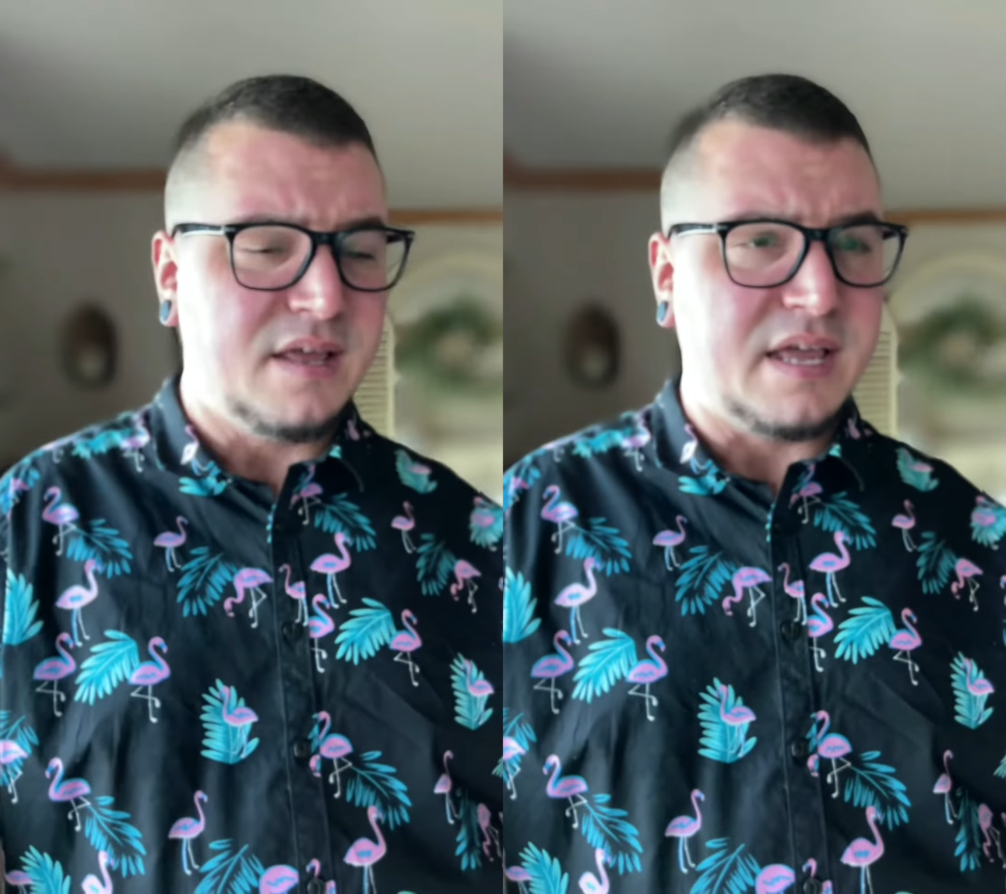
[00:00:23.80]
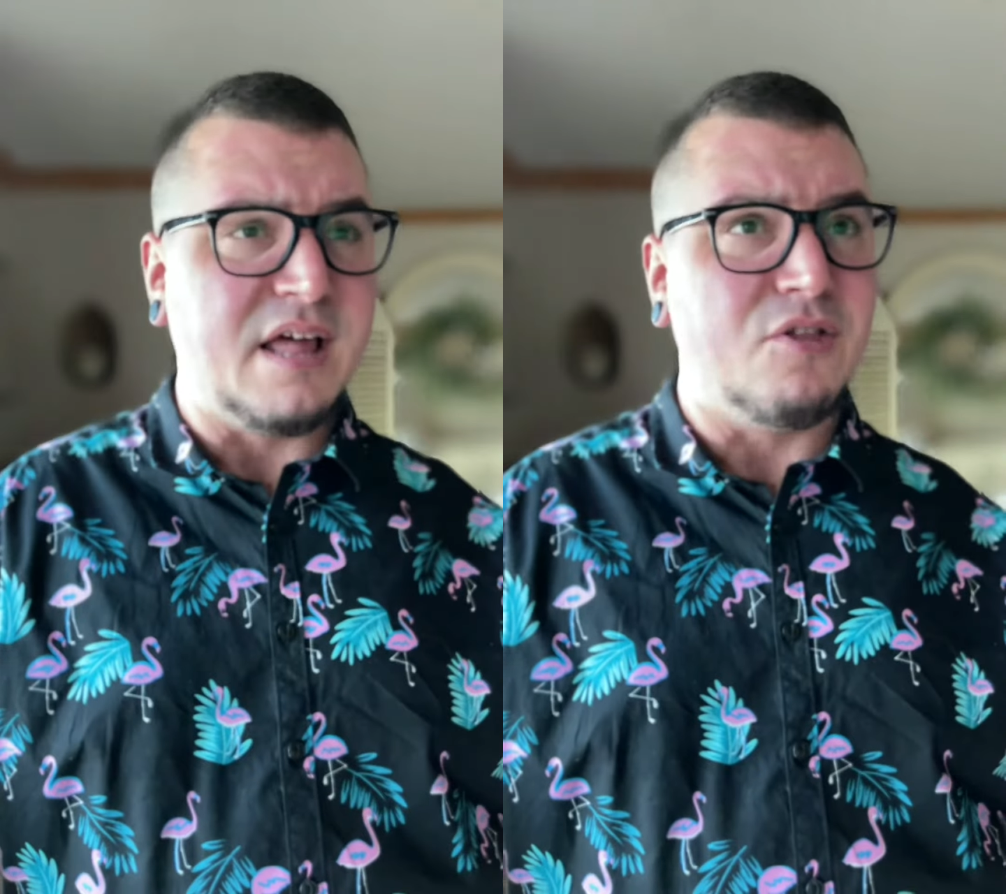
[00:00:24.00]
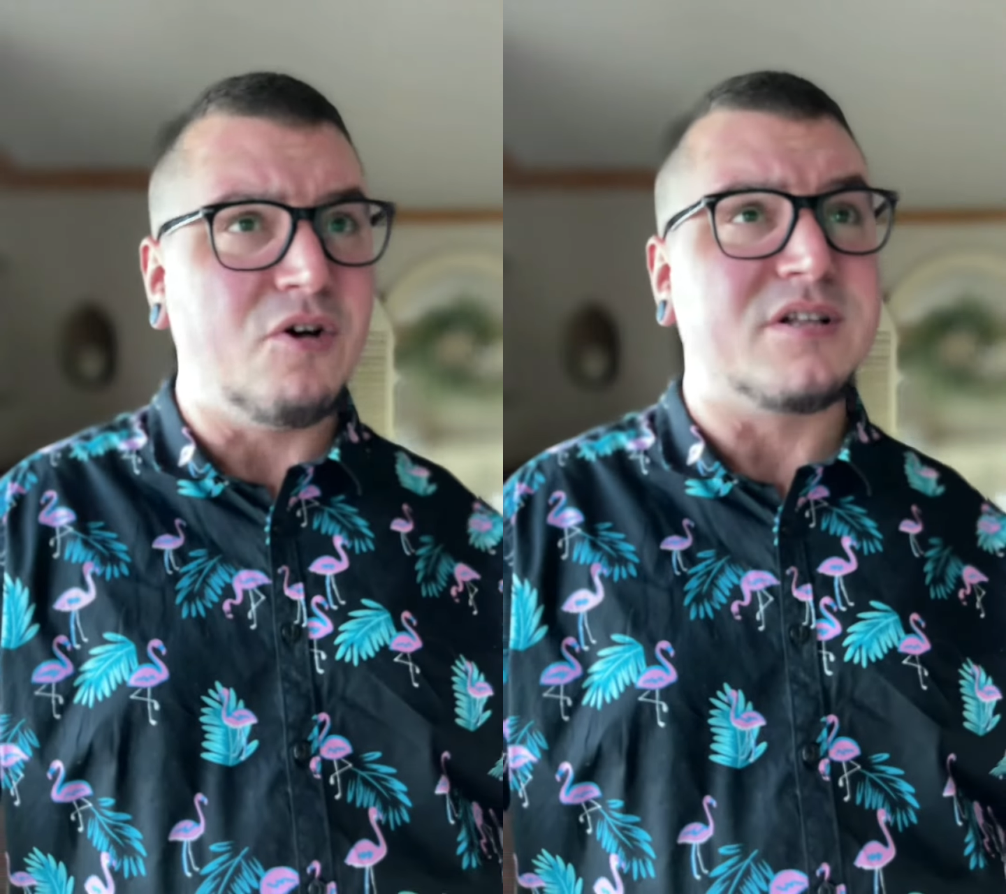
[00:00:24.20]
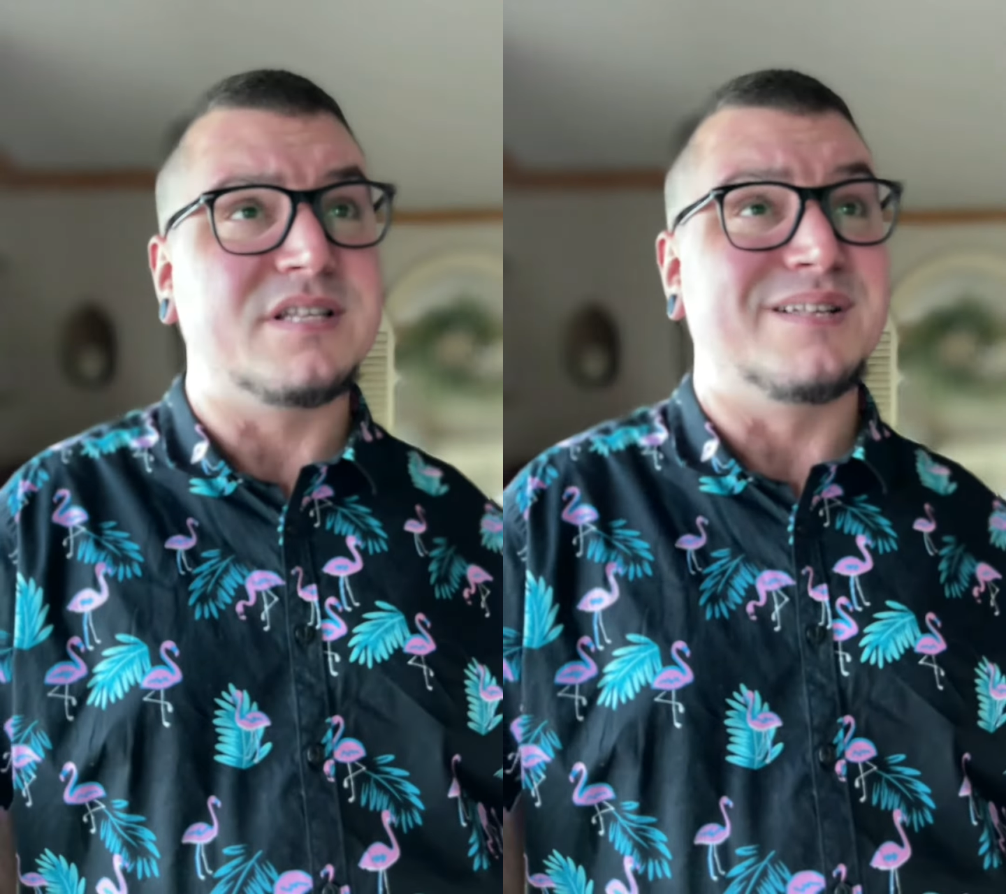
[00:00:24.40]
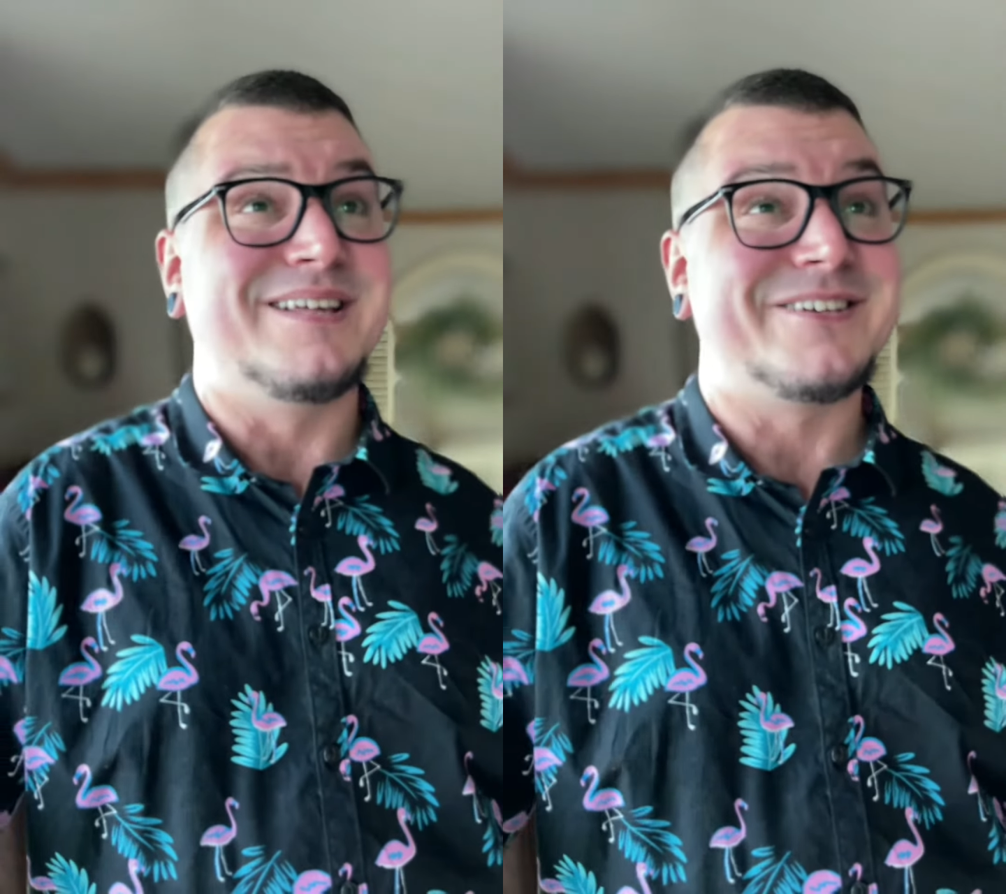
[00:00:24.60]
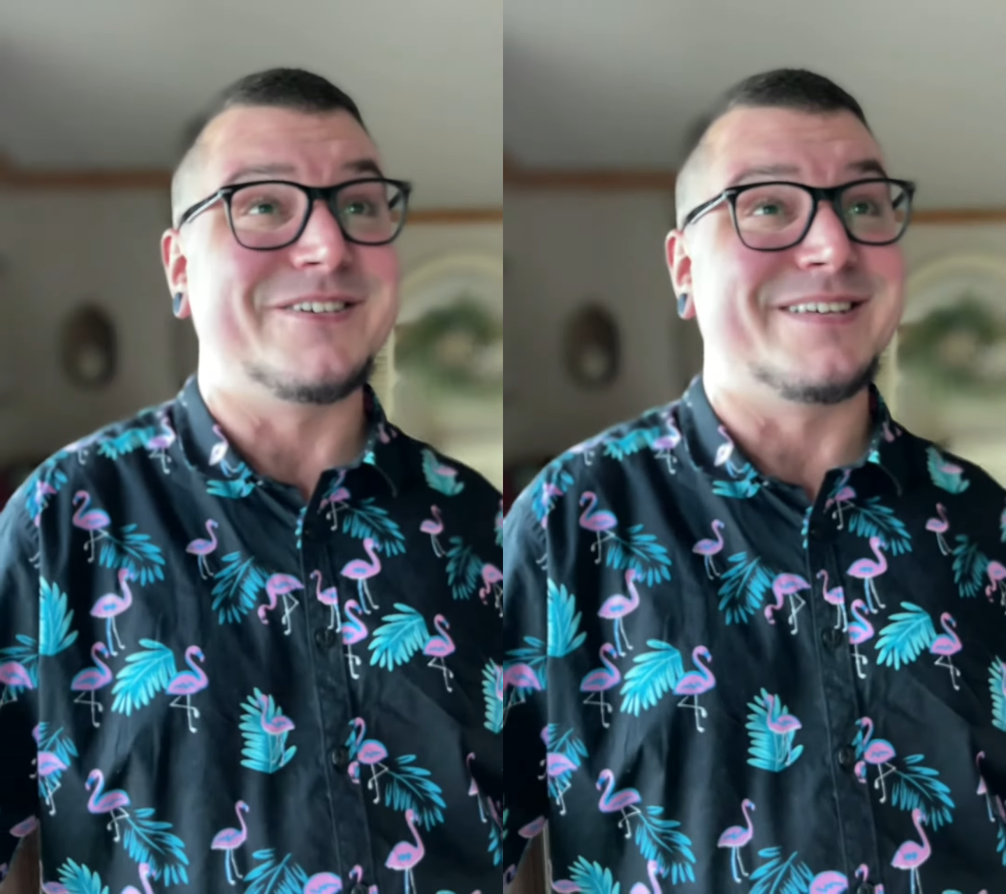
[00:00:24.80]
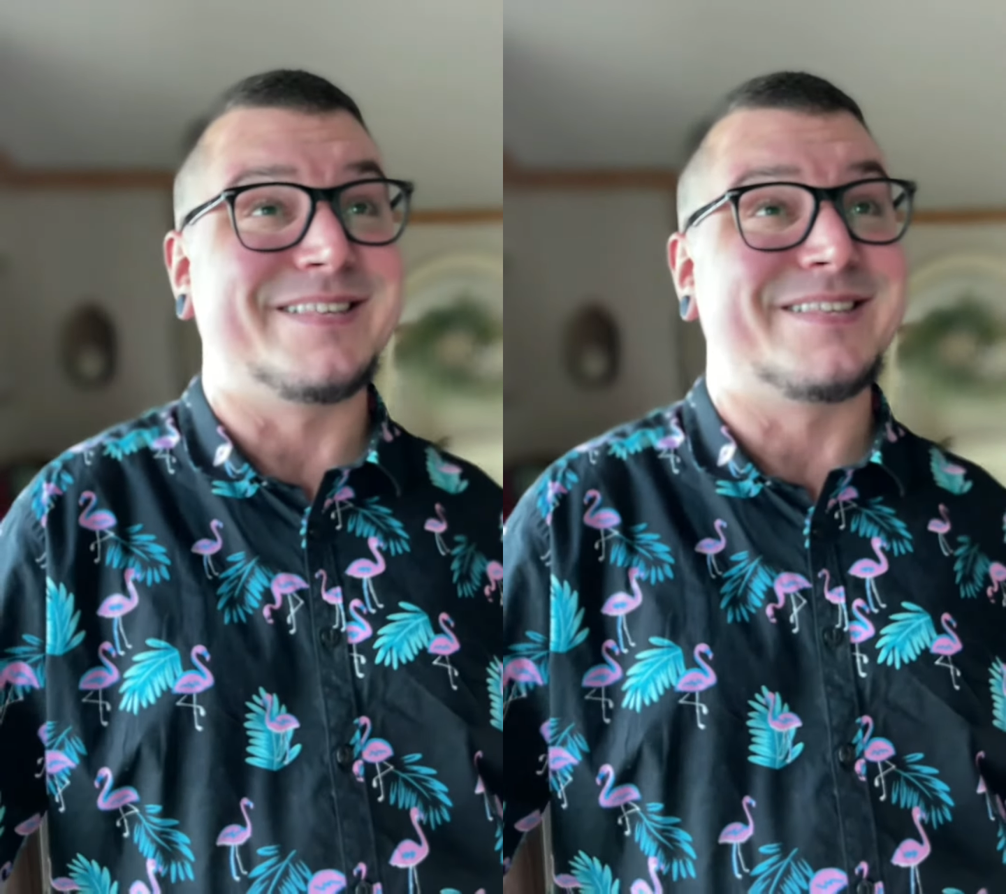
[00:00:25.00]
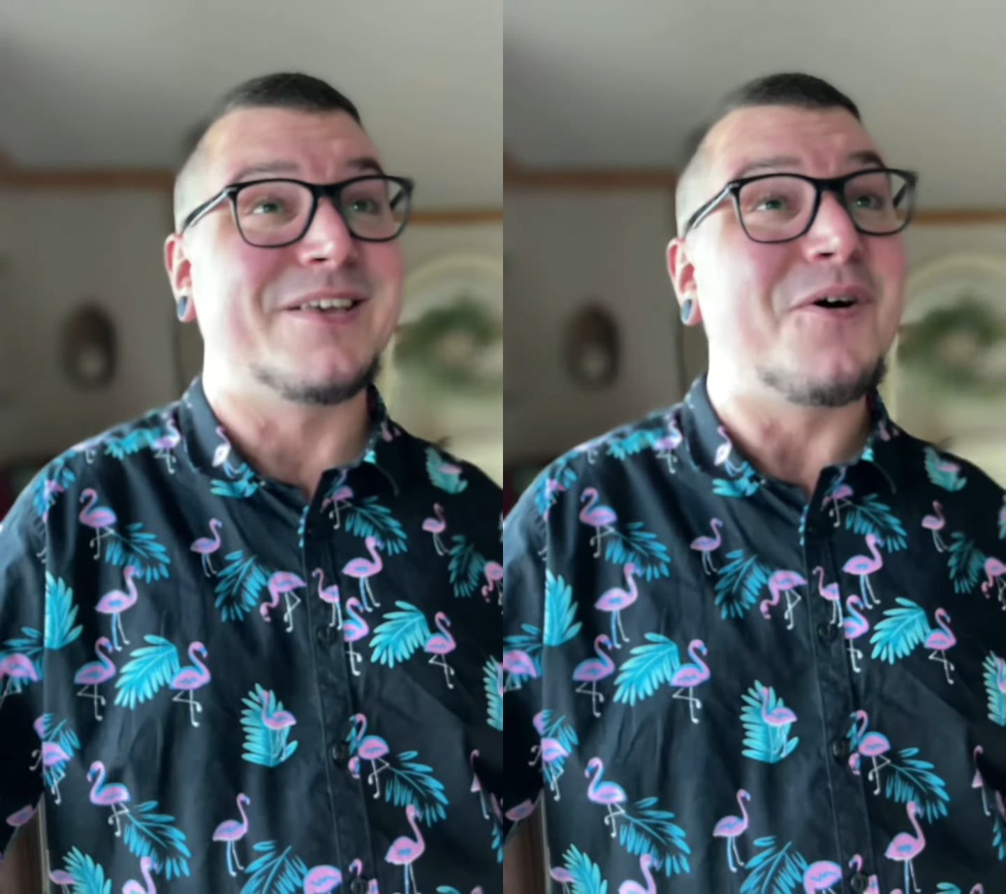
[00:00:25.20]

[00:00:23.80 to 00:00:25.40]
It looked delicious.